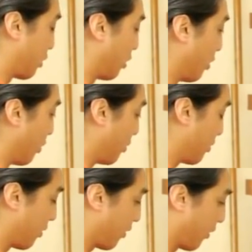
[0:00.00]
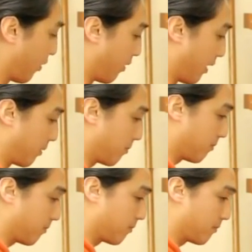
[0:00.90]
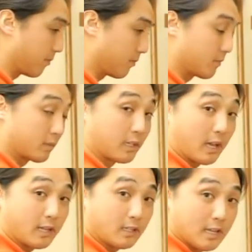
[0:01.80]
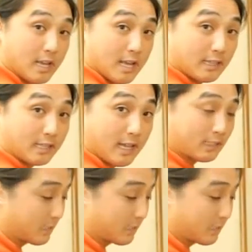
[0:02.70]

2, 3. Okay? The next